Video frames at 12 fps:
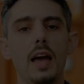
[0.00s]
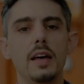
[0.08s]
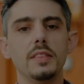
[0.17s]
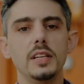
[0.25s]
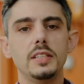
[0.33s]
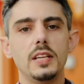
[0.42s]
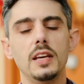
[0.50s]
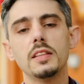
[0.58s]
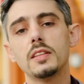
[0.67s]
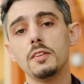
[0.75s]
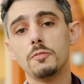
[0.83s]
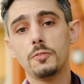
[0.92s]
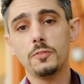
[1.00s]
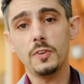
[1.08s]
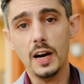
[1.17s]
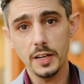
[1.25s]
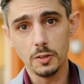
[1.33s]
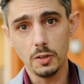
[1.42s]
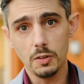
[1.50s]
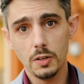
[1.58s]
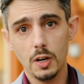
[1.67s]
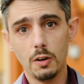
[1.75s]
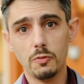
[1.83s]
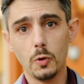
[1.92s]
And the 10th and
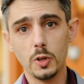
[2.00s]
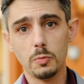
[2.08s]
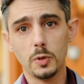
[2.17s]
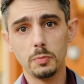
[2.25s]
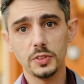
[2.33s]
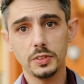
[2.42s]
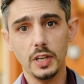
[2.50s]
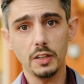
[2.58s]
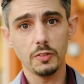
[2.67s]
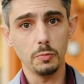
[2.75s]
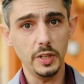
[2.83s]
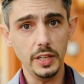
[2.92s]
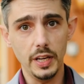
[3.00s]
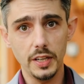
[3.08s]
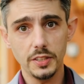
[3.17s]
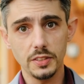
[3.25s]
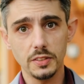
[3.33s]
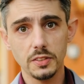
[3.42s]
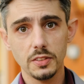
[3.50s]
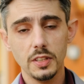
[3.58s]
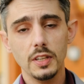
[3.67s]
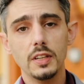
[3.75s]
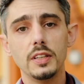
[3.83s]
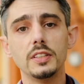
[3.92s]
final avoidable mistake for mediations
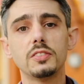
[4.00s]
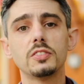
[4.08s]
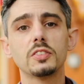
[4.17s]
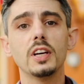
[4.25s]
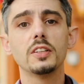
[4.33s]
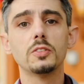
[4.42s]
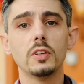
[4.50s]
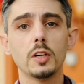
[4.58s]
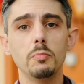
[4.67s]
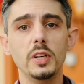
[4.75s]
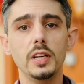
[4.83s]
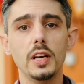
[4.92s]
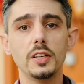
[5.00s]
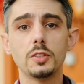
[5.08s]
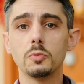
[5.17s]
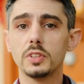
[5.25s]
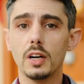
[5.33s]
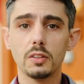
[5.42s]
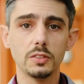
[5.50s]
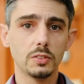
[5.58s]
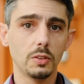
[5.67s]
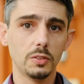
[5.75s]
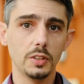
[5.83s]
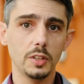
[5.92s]
is scheduling a mediation without
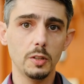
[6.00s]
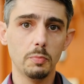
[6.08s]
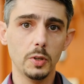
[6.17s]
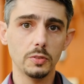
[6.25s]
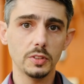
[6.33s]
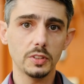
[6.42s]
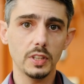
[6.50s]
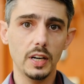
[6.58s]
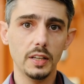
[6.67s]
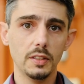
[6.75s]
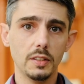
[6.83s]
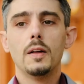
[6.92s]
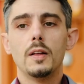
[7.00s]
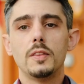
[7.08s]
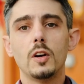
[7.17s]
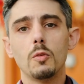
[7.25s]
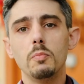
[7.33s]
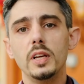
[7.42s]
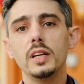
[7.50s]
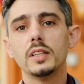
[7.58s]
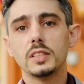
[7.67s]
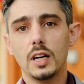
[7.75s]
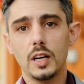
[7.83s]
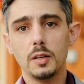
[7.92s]
consulting the opposing side. There are many a
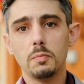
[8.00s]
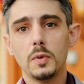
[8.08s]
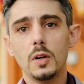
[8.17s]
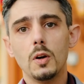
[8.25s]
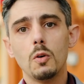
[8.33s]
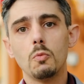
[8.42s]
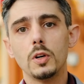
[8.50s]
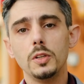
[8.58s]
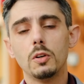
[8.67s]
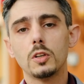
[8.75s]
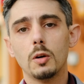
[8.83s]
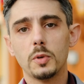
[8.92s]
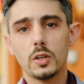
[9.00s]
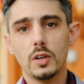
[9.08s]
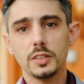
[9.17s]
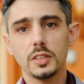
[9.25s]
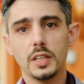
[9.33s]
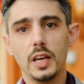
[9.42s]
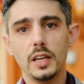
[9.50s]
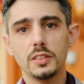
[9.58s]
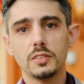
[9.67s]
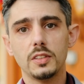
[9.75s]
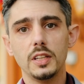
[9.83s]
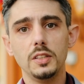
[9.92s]
time where you'll come across a
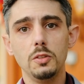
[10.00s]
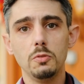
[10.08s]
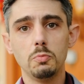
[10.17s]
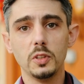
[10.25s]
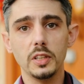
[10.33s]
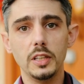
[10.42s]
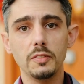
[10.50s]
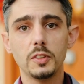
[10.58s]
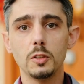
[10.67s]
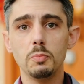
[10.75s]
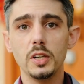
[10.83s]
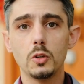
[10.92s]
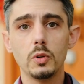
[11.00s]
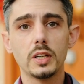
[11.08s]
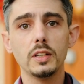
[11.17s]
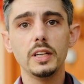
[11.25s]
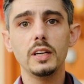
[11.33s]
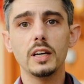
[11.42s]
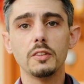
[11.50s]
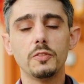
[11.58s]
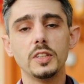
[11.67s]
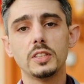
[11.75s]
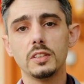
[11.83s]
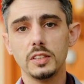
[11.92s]
case that you believe could be quickly and
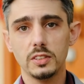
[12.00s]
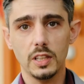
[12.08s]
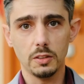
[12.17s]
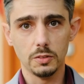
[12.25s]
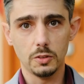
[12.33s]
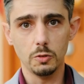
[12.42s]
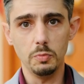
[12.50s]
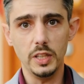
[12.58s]
efficiently settled through